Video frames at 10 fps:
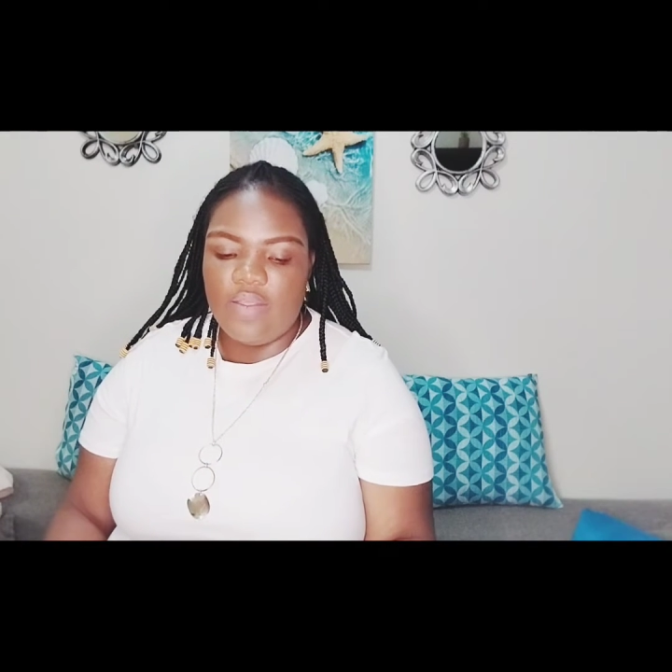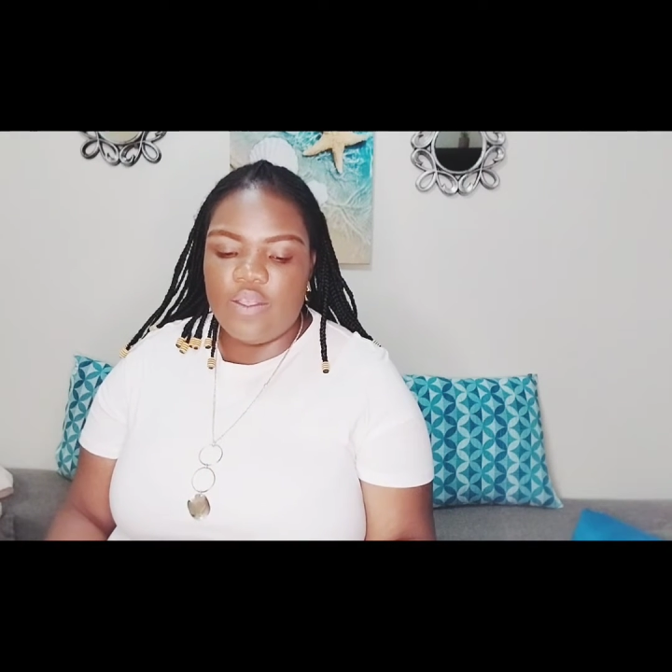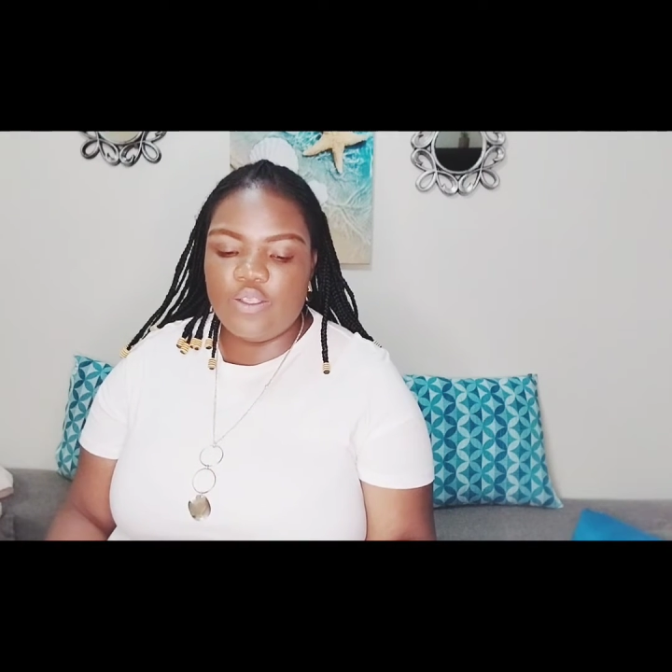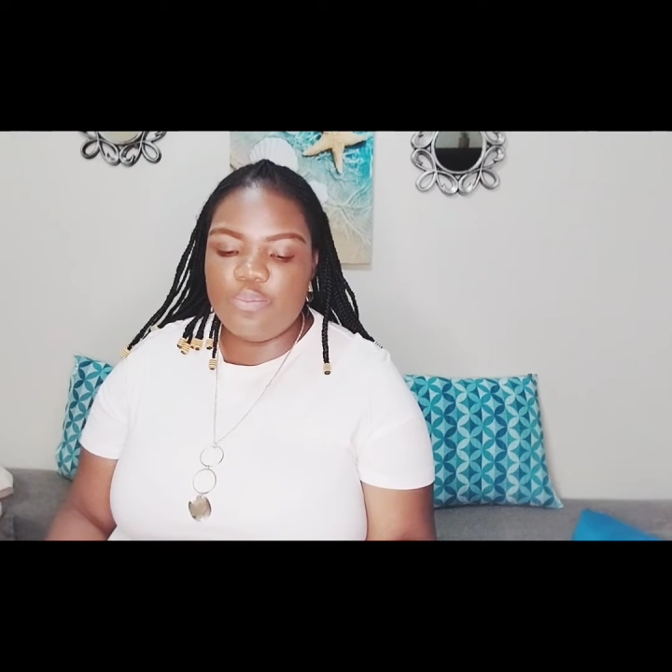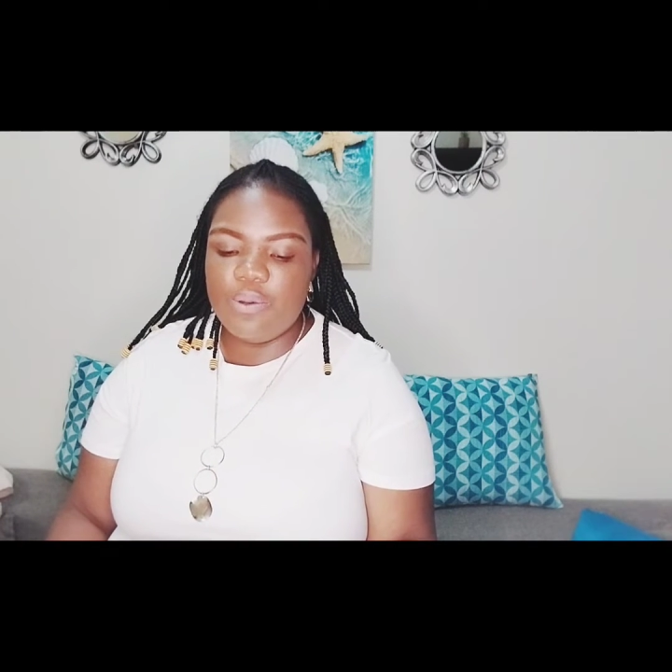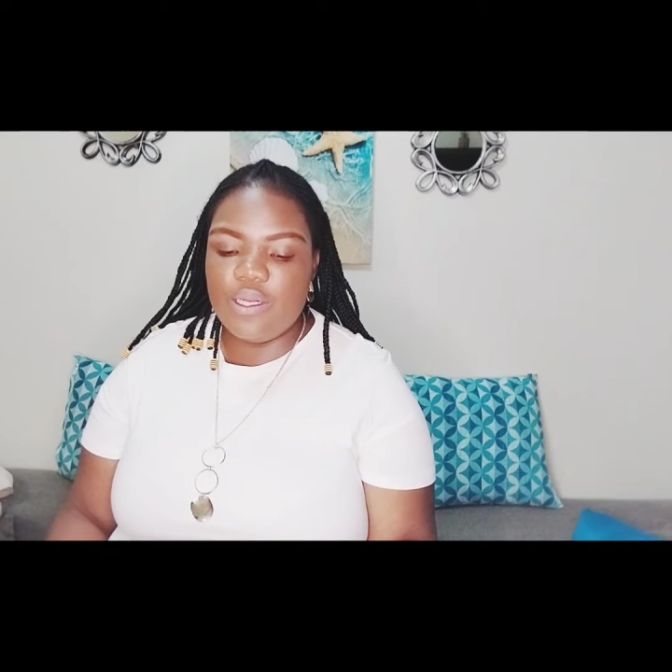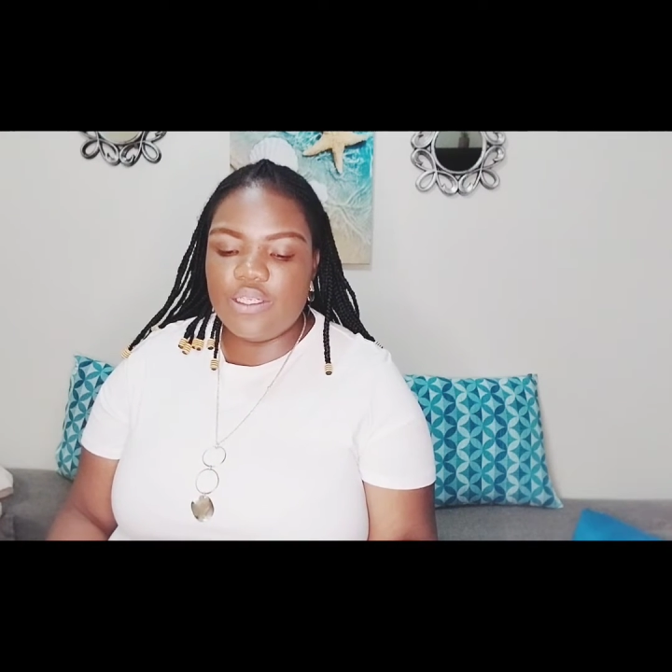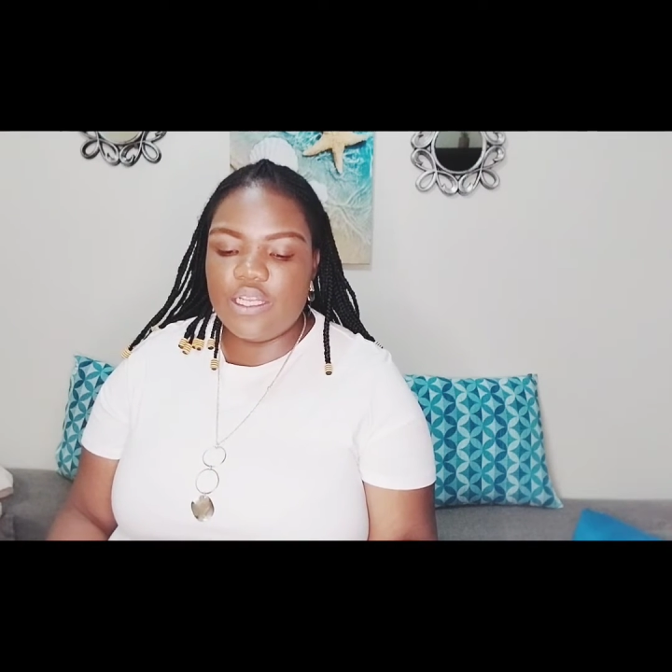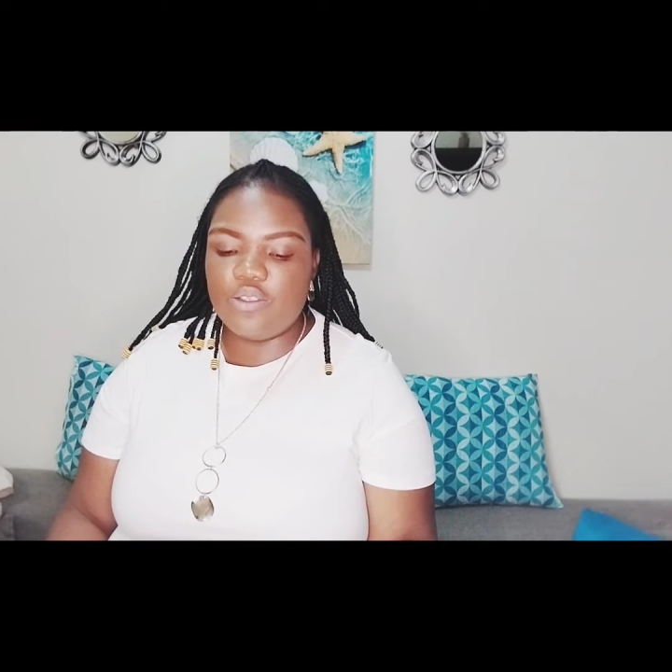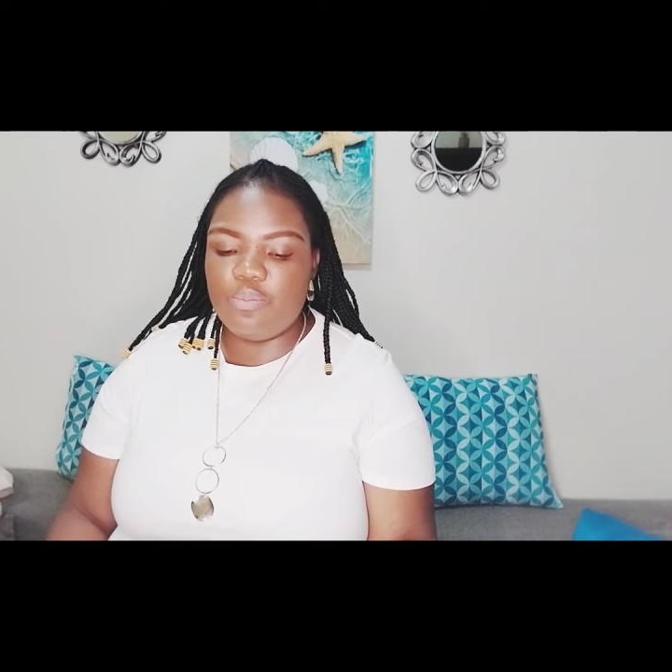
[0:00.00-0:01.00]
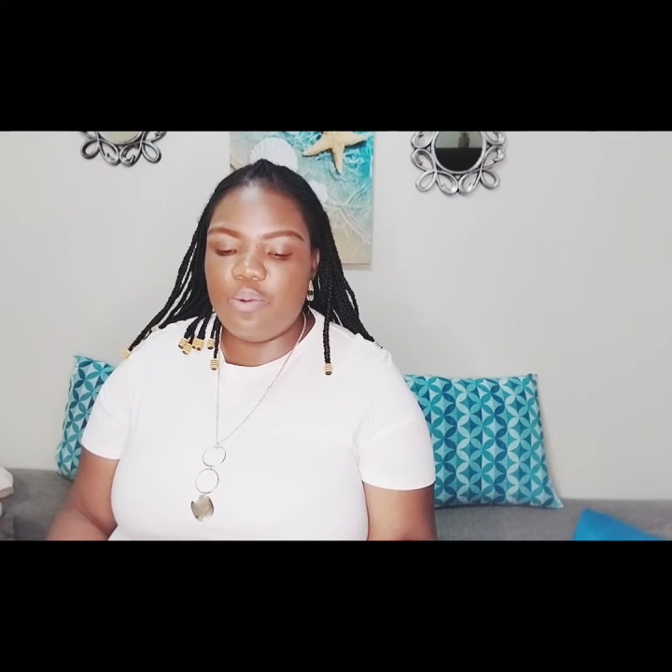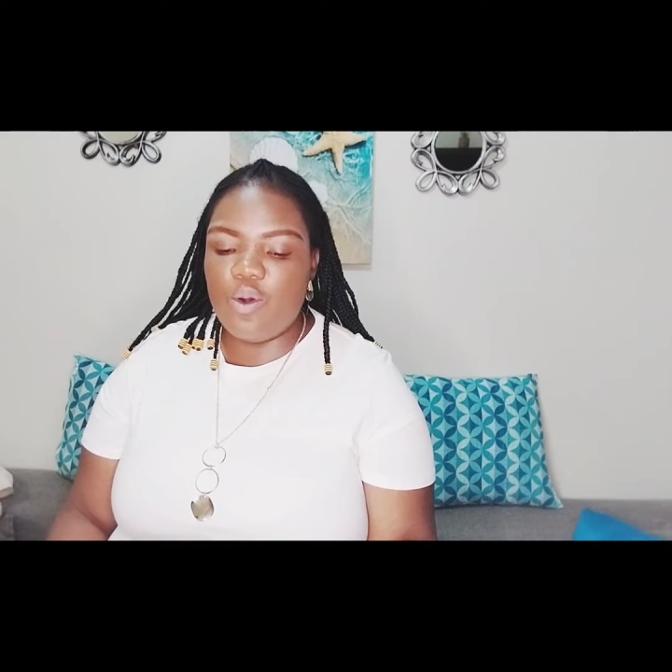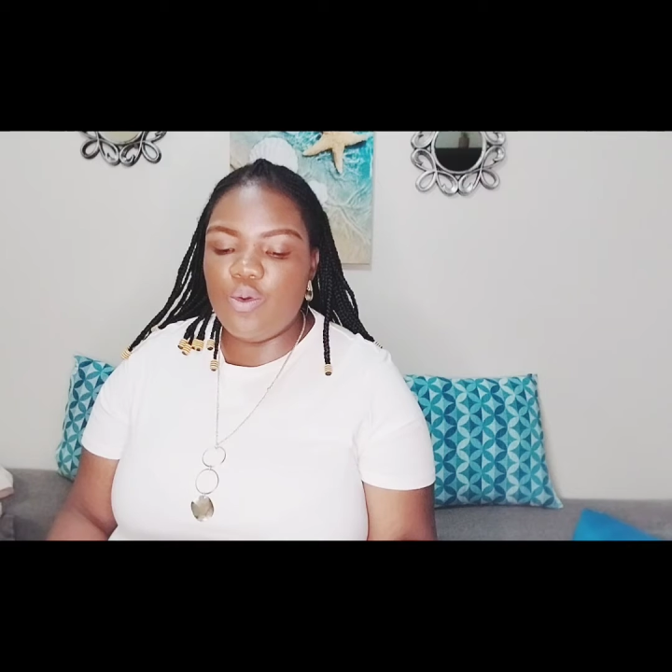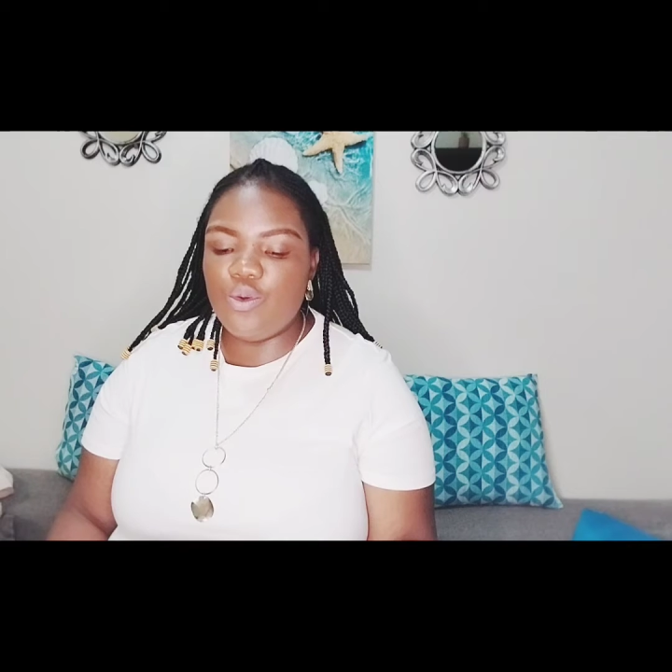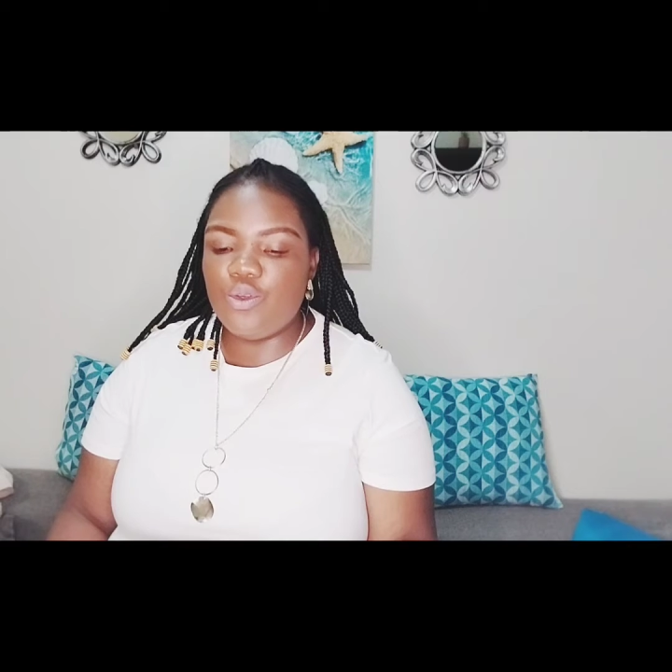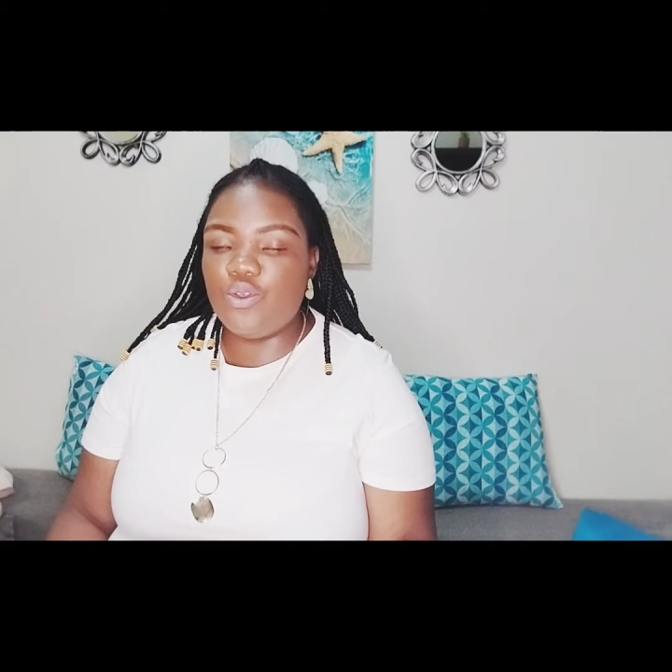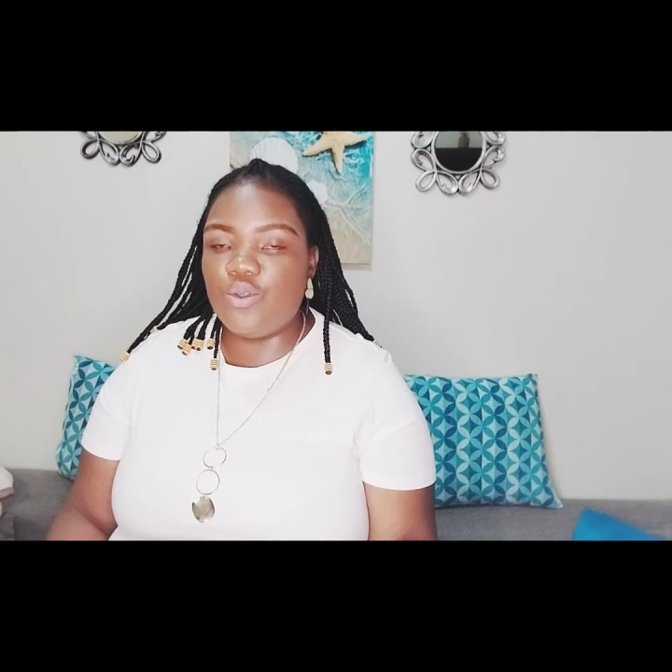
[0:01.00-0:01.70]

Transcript: the Spirit has blown you